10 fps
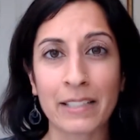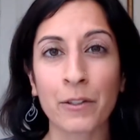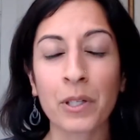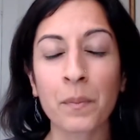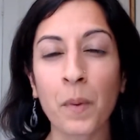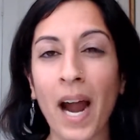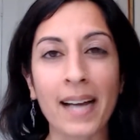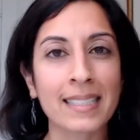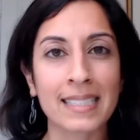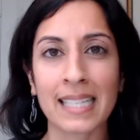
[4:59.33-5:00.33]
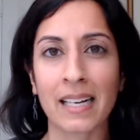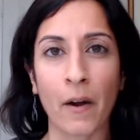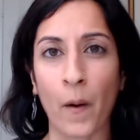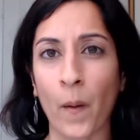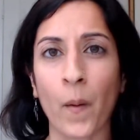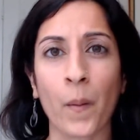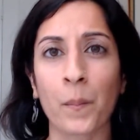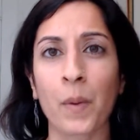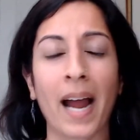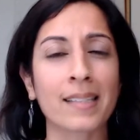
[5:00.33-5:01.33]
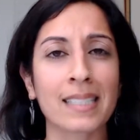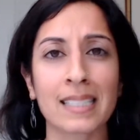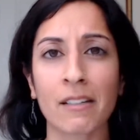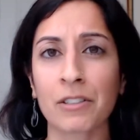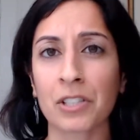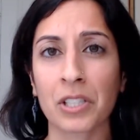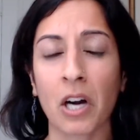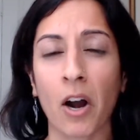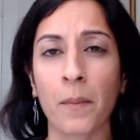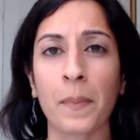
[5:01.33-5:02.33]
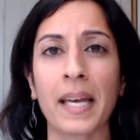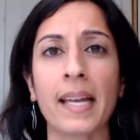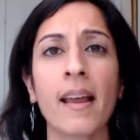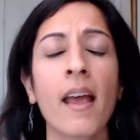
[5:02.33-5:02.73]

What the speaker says: You can practice at home, practice on your carpet.